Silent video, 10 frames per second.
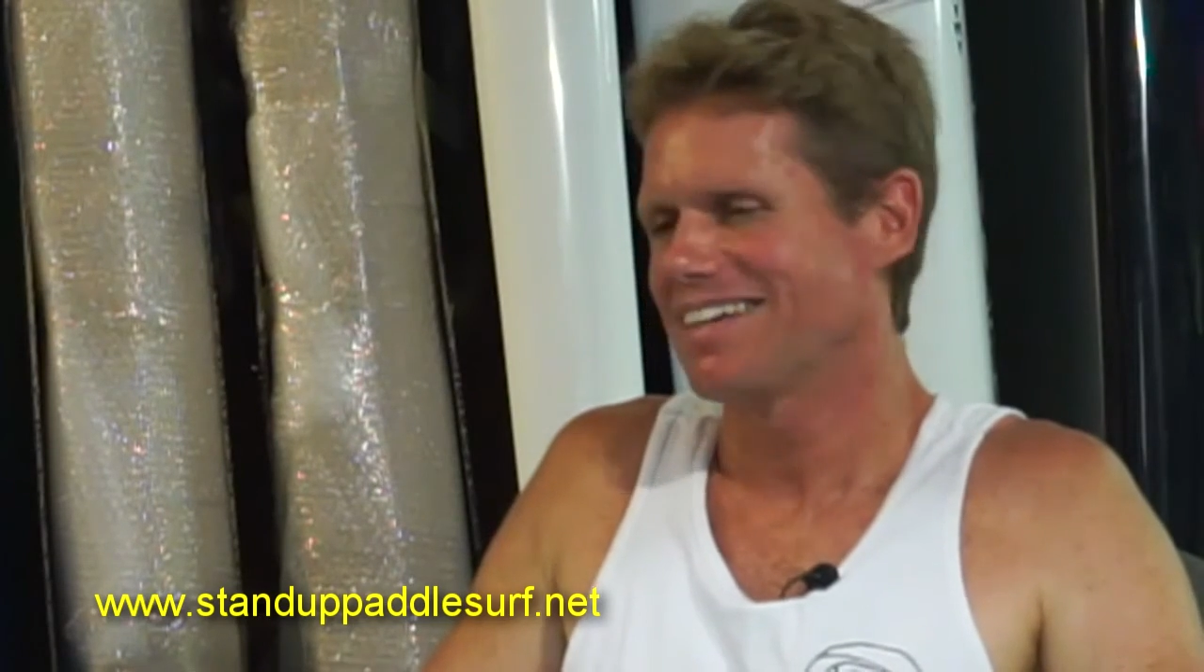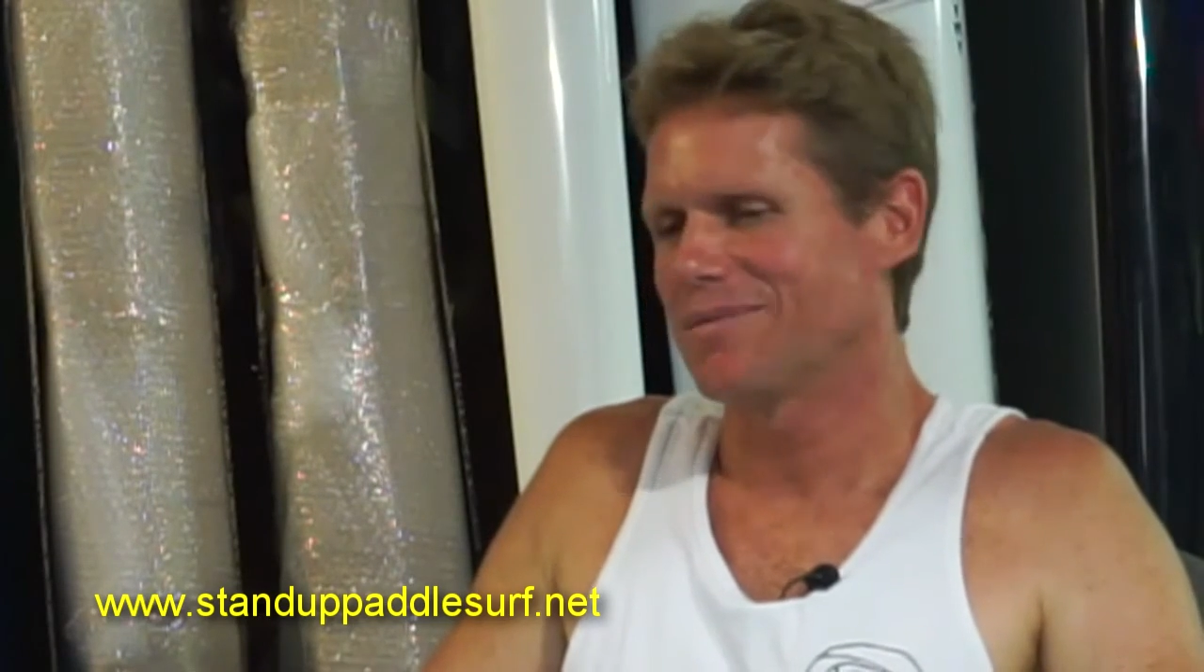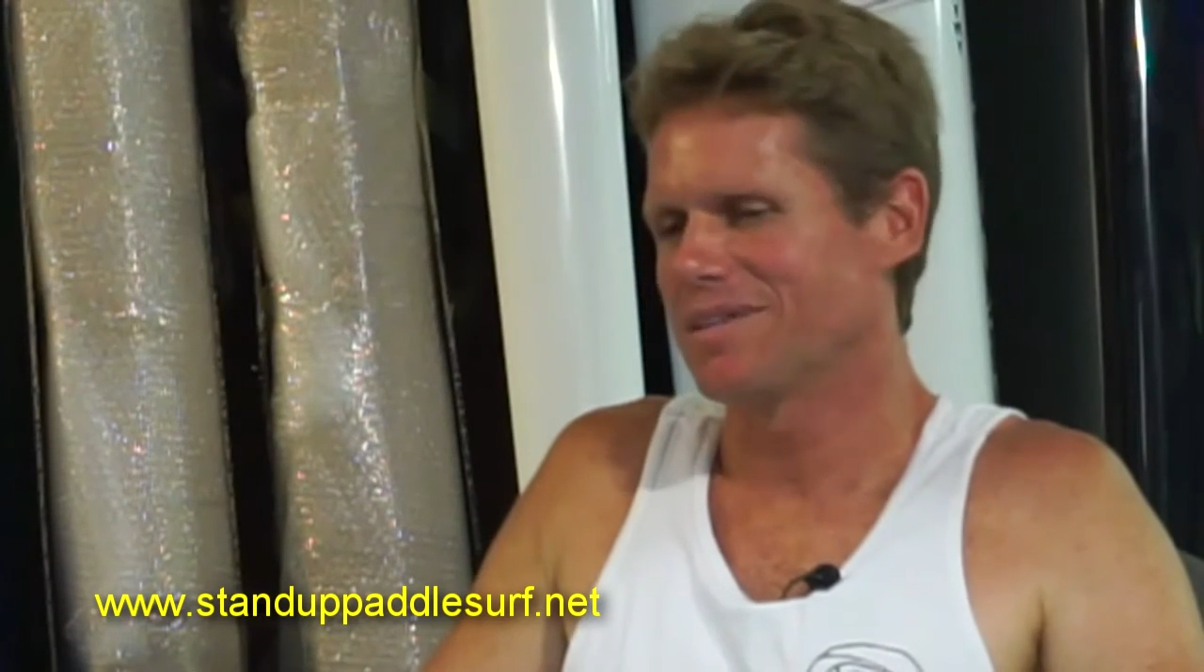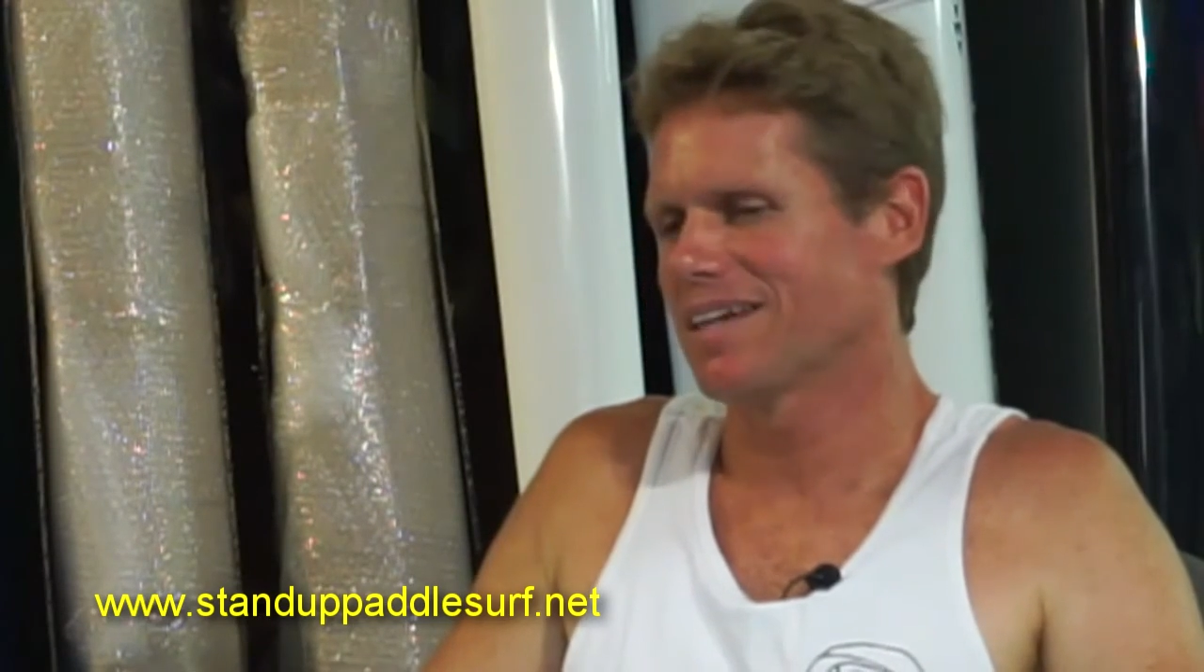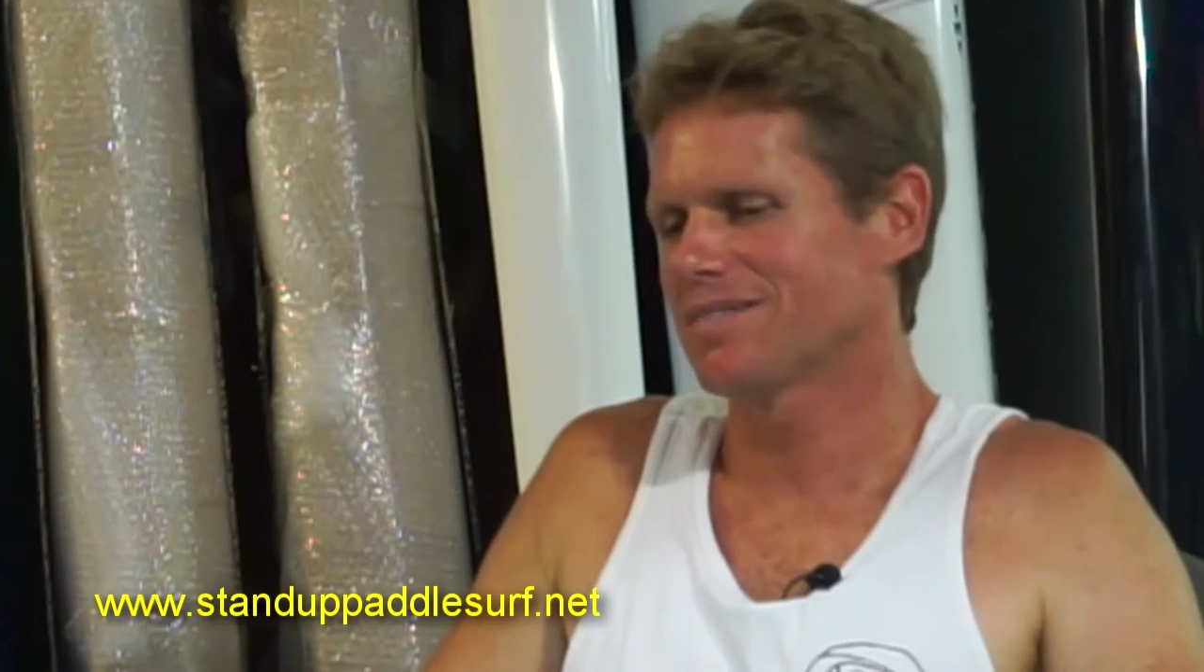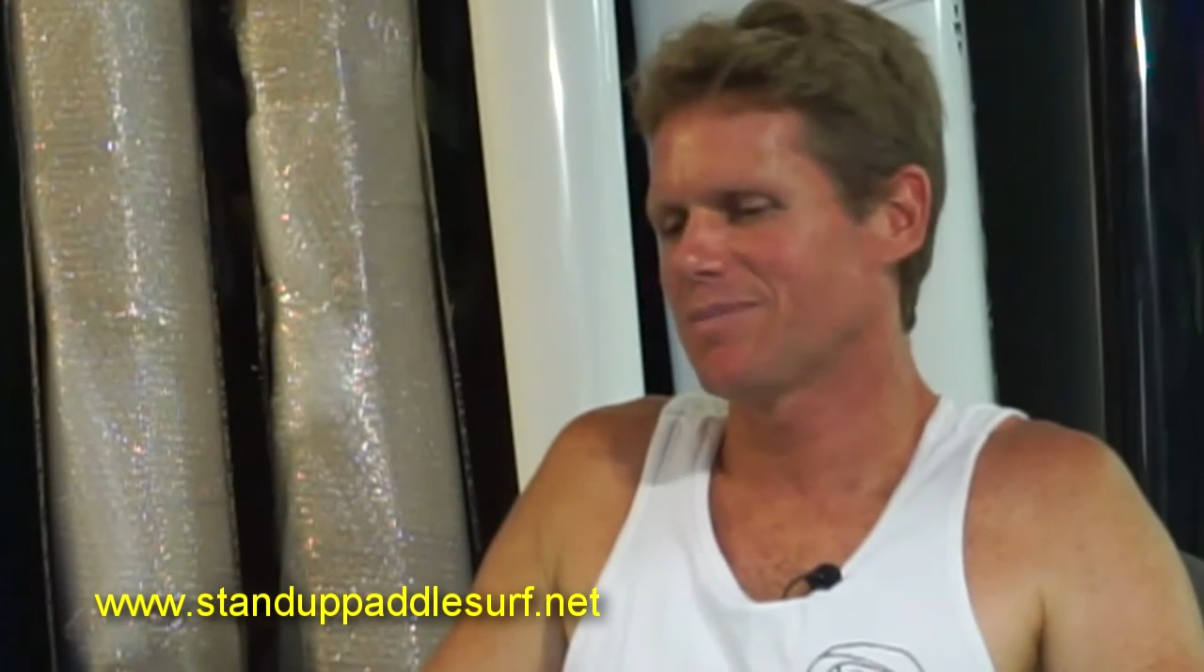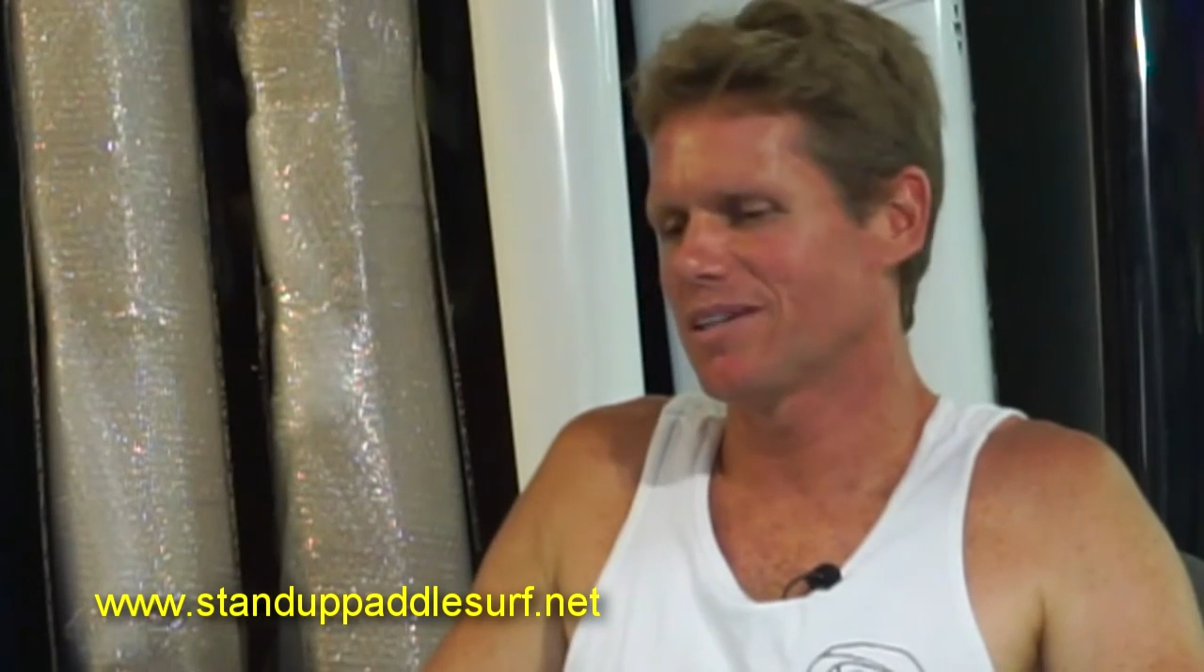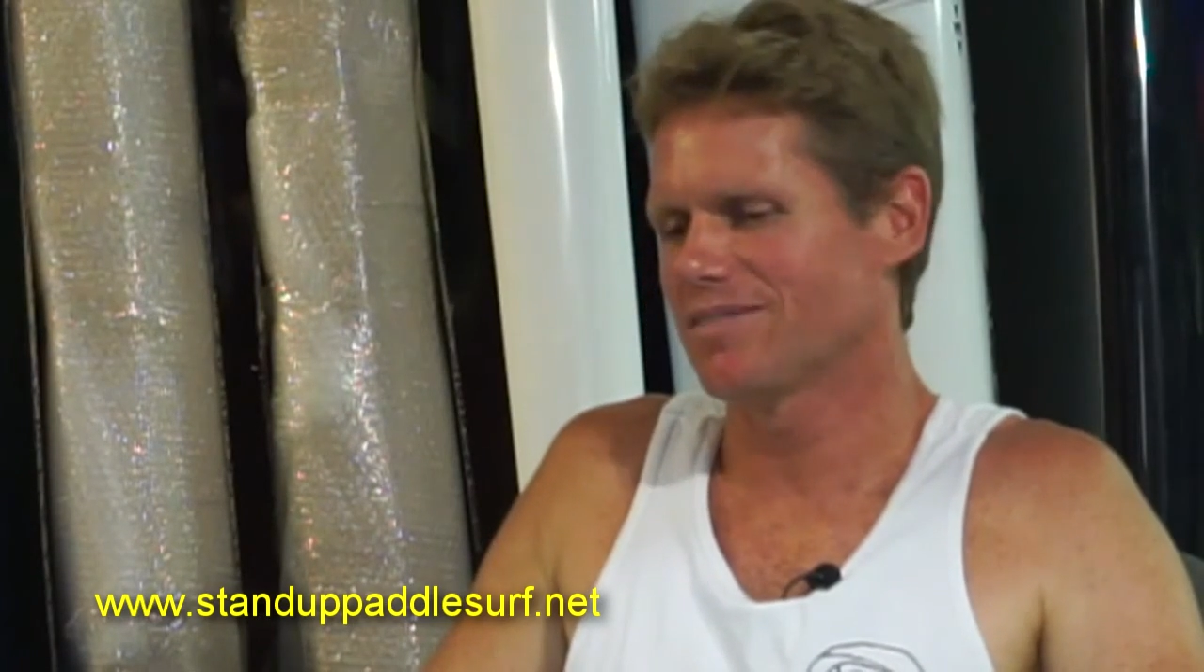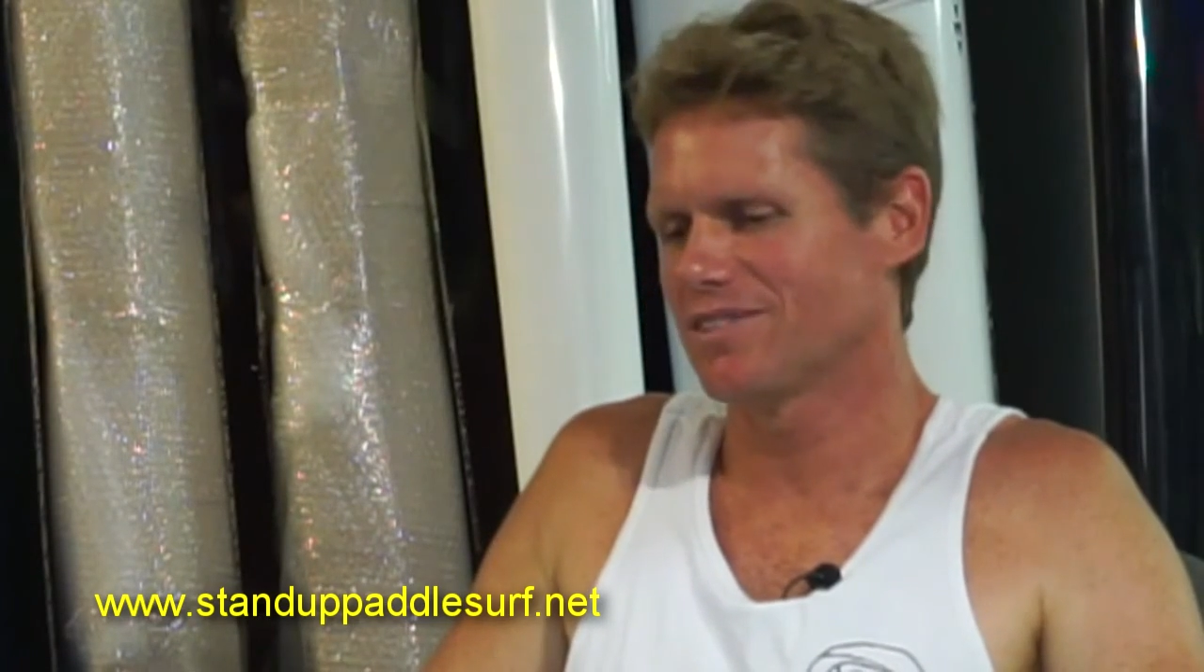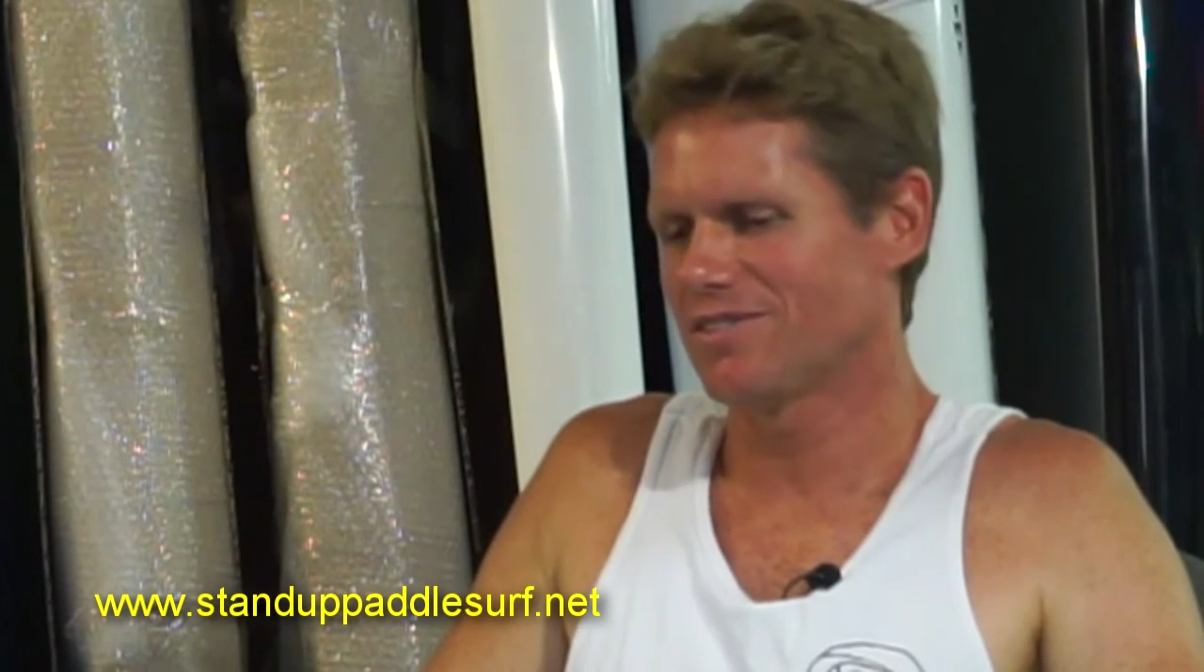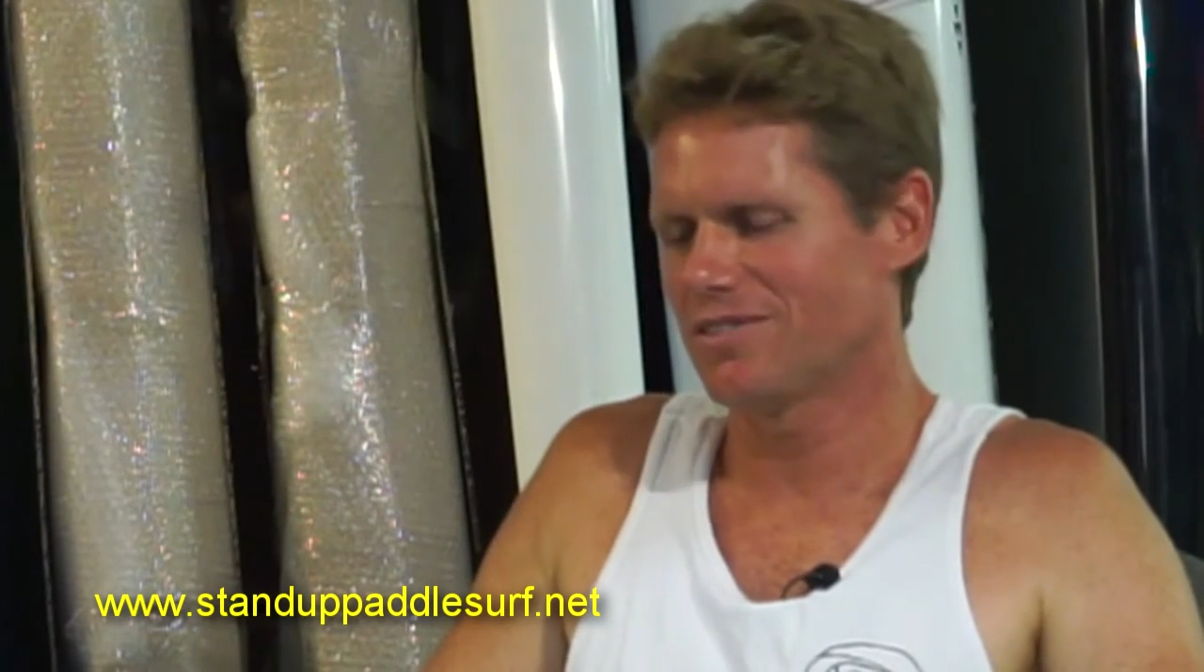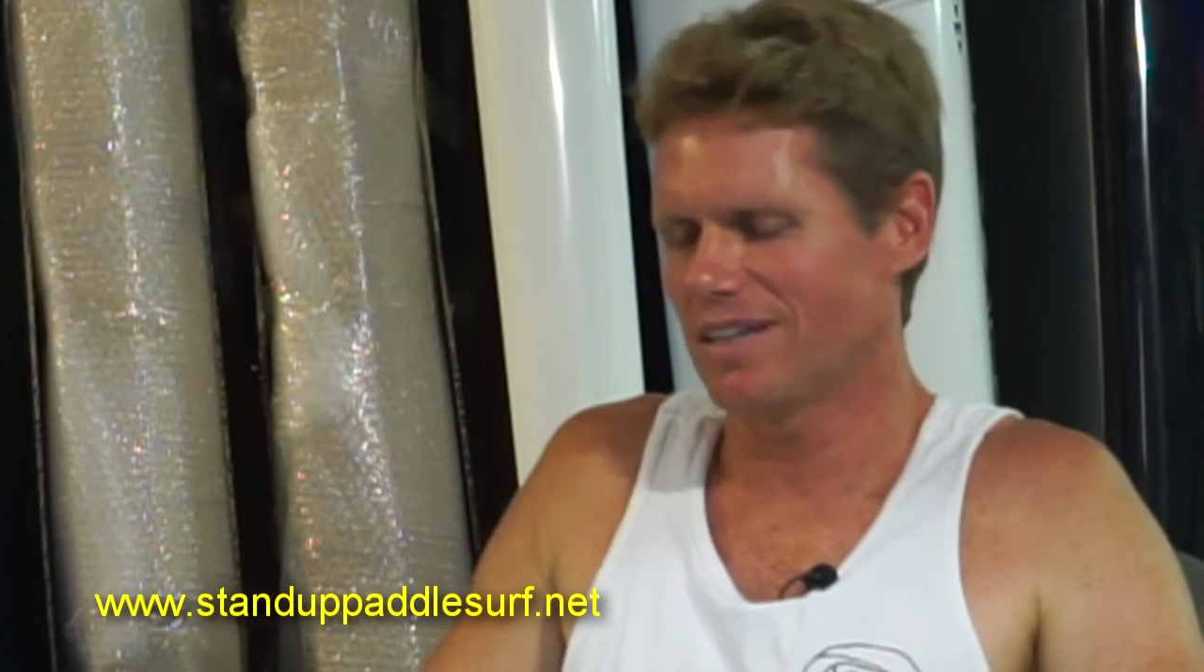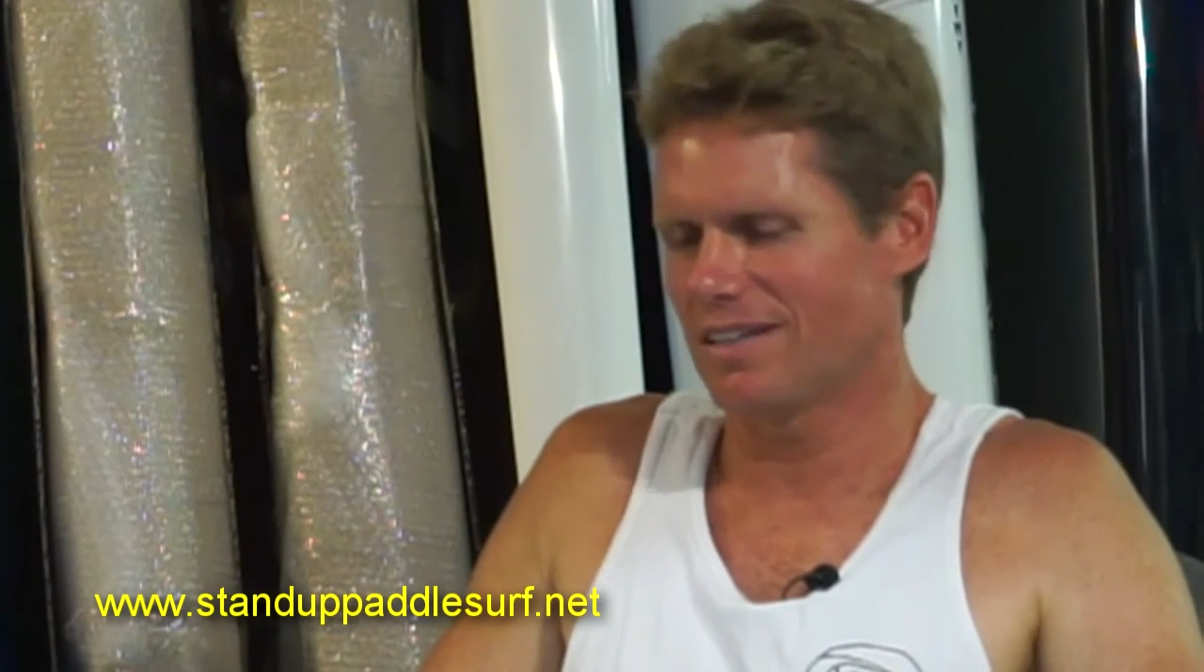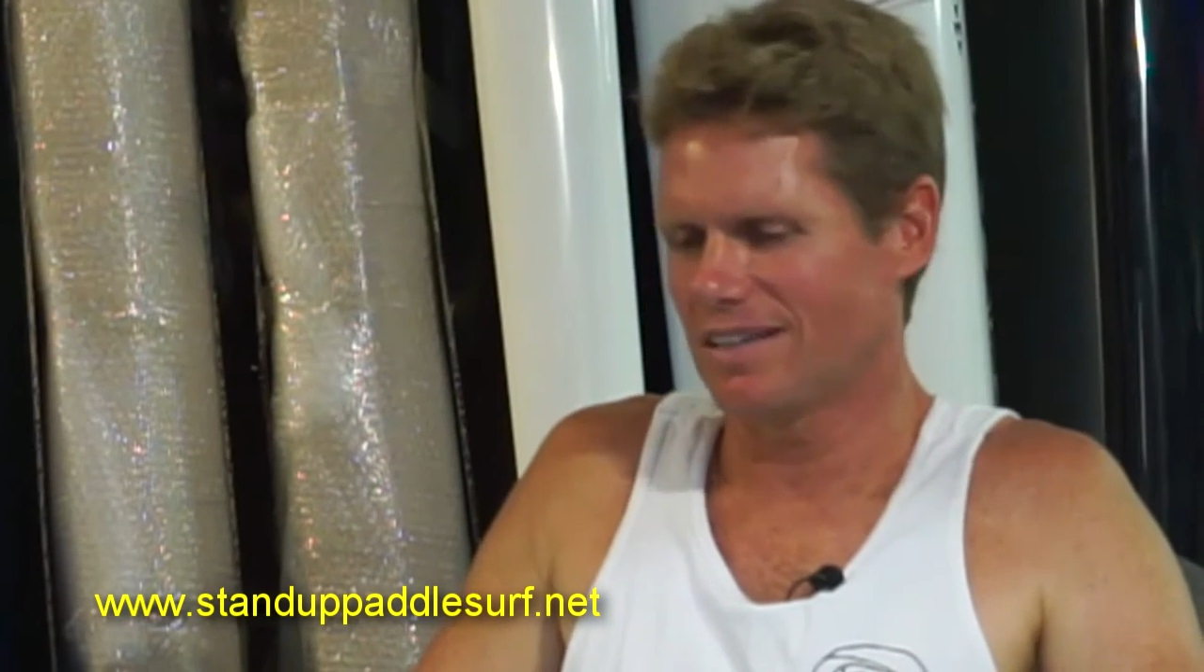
I mean, that's part of it too.